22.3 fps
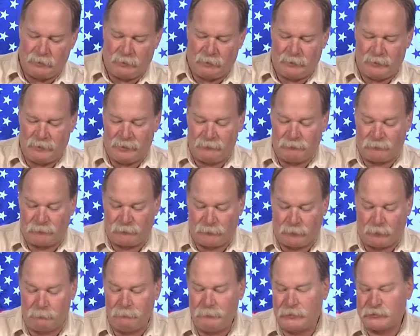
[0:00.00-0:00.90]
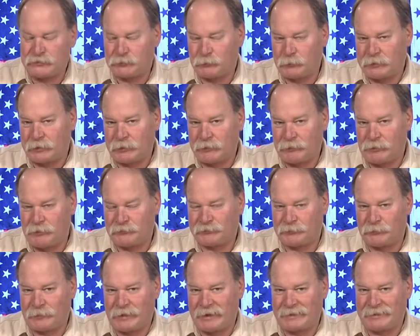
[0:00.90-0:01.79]
And from this, we can
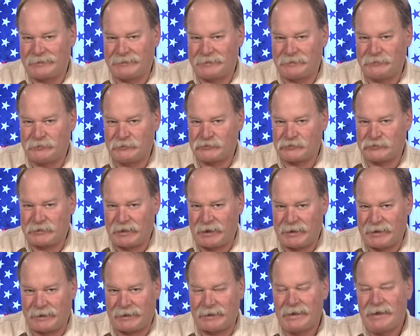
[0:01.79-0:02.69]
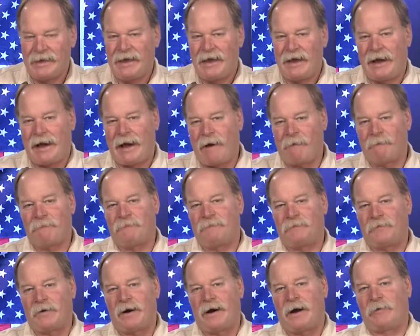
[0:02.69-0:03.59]
also get an understanding how
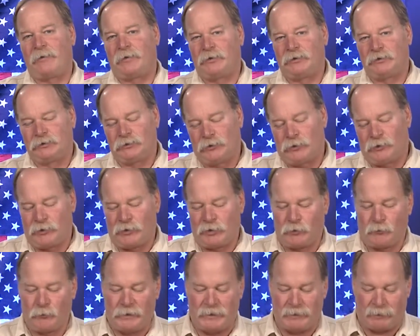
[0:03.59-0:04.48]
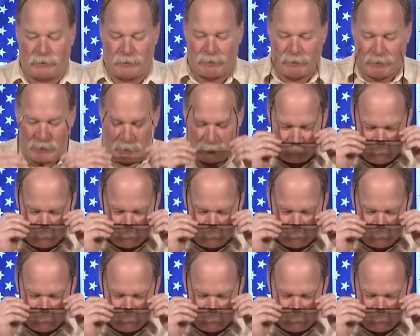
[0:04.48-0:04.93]
far along we are